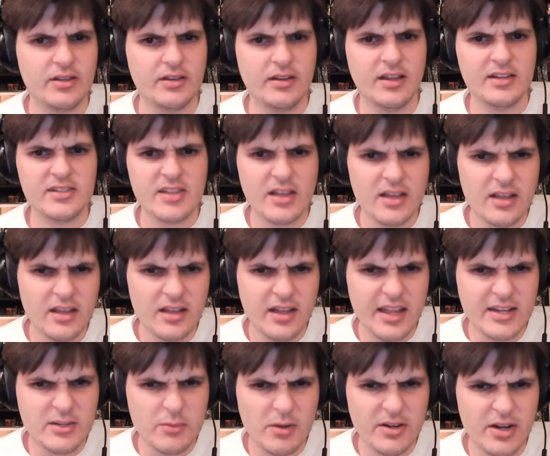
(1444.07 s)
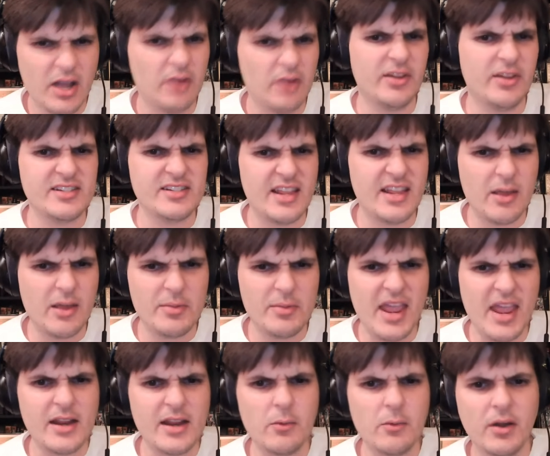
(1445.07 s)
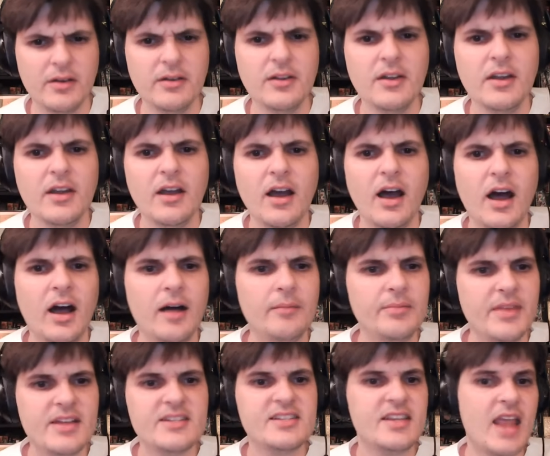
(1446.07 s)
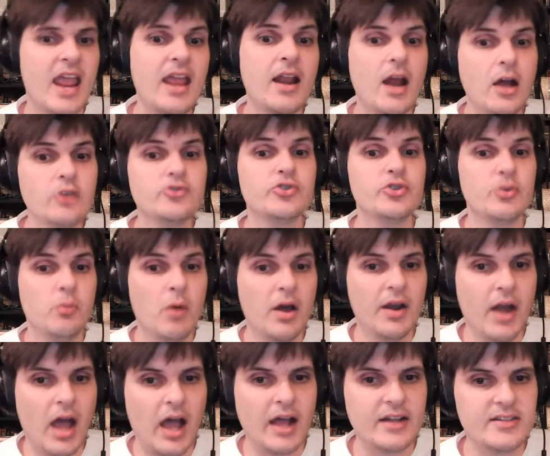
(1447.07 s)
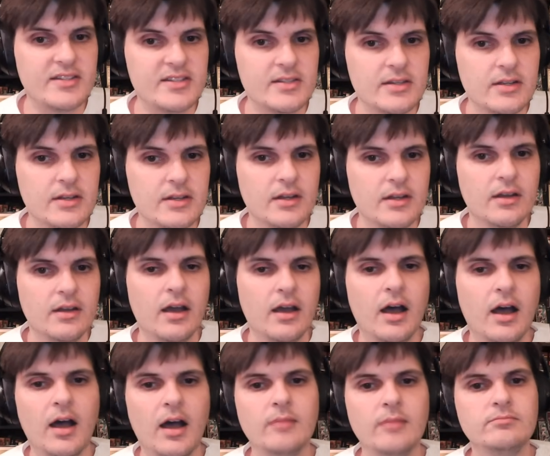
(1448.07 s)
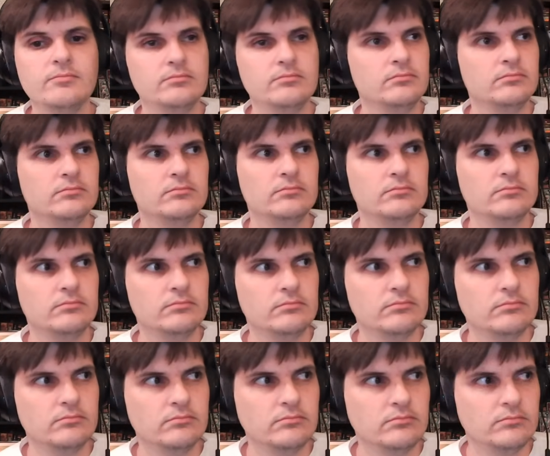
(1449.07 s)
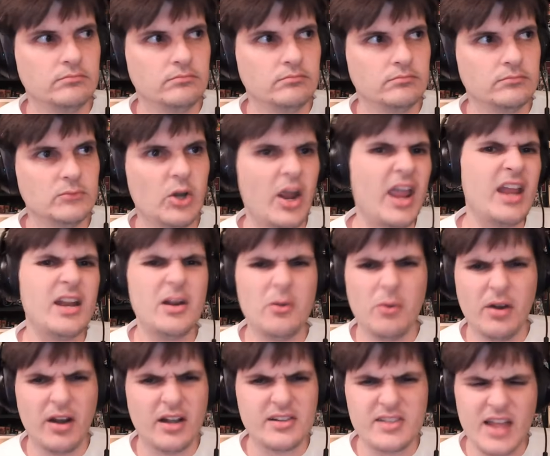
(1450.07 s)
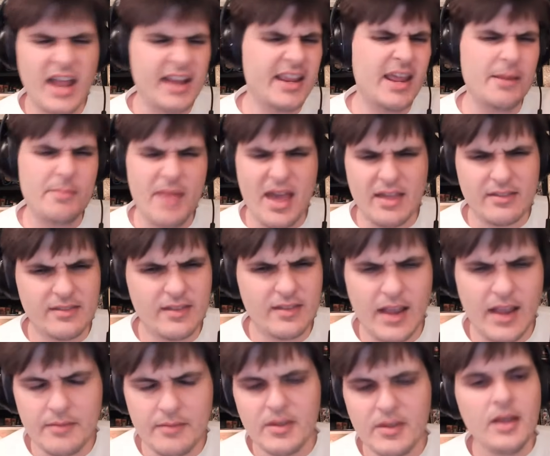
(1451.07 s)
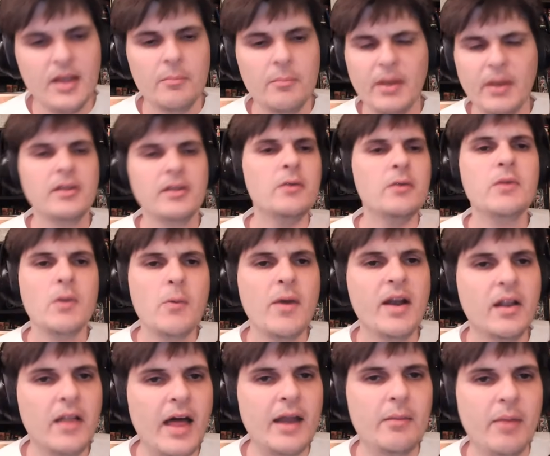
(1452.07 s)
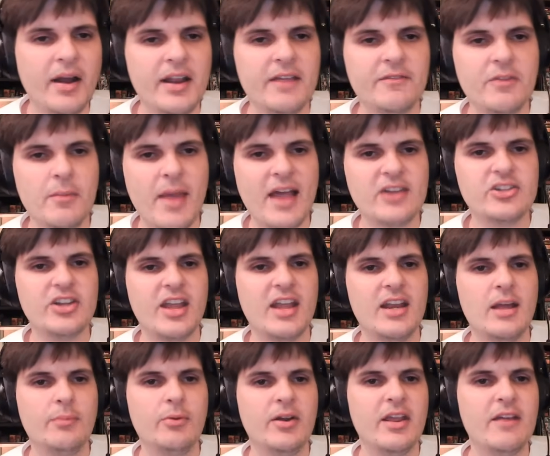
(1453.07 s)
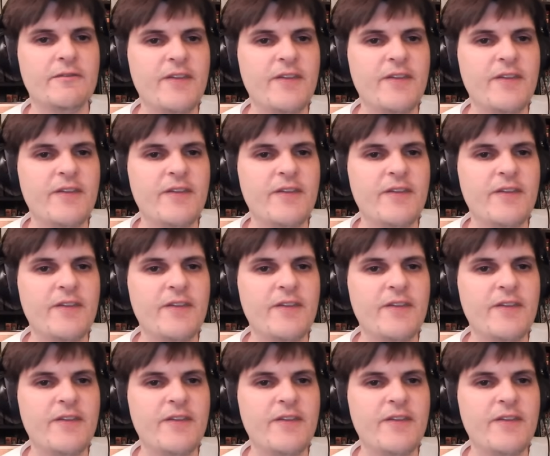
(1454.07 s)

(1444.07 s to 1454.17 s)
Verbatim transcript: It's uh eight to one. No, that's it. That would be eighty to one. Um, it's eight hundred to one odds. Um, or eighty to one odds. I can't math today, but you you win a lot of money if the Magic end up winning.